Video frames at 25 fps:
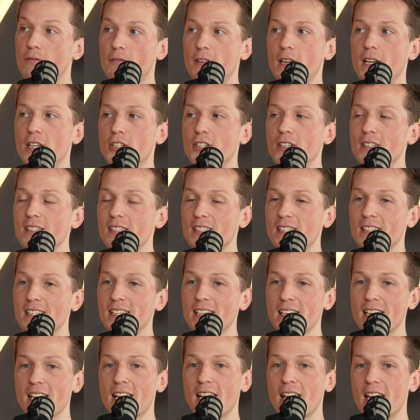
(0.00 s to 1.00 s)
of agents
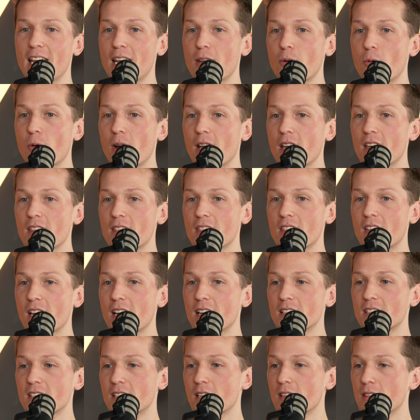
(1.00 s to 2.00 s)
in a way
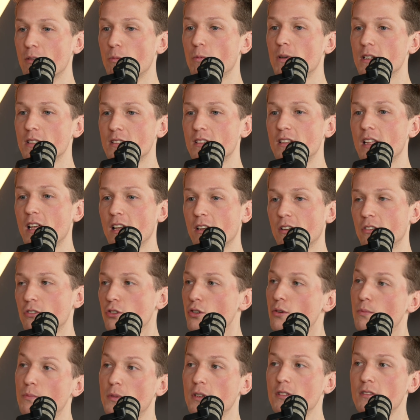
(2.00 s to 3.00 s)
that the ones that
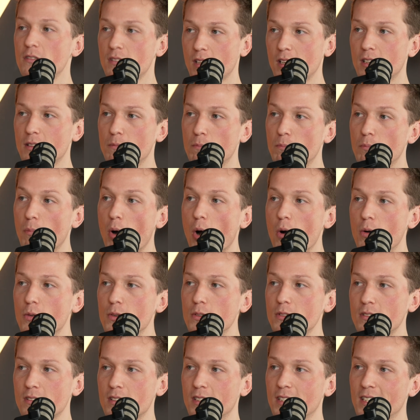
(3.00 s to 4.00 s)
contribute the
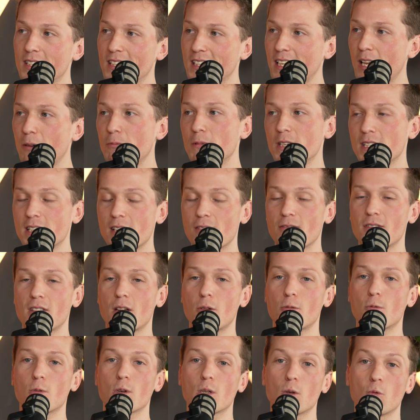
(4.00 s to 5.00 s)
most can receive
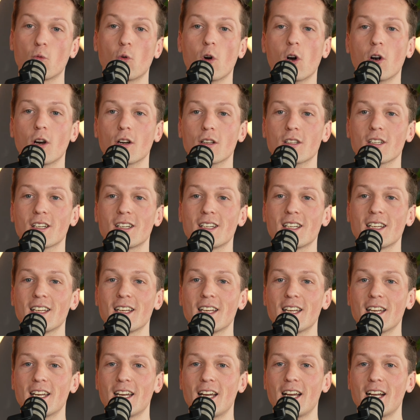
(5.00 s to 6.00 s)
their reward.
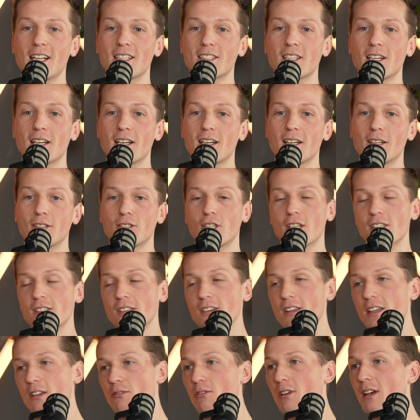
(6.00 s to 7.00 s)
And just
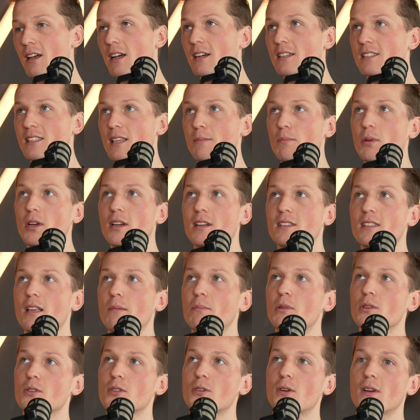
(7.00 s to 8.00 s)
to give you a simple
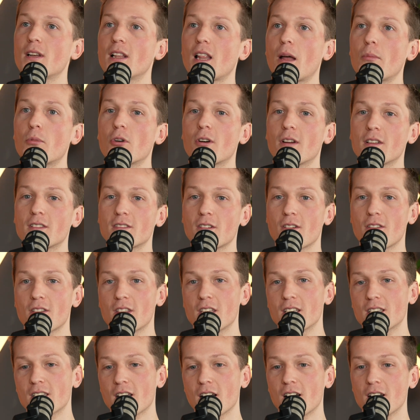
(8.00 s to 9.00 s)
example to elaborate on
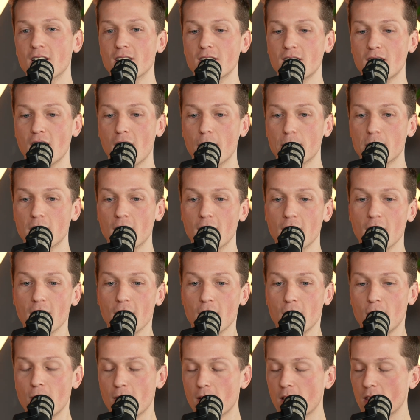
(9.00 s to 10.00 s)
this concept,
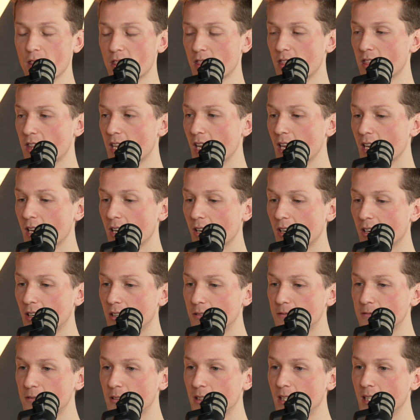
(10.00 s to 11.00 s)
you can think
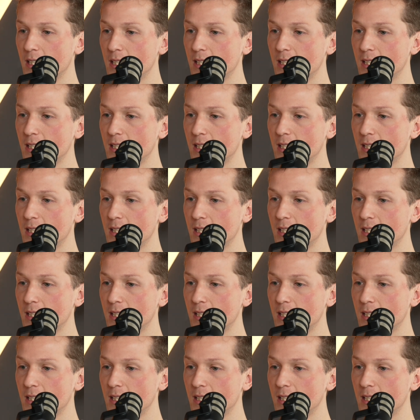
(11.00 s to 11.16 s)
of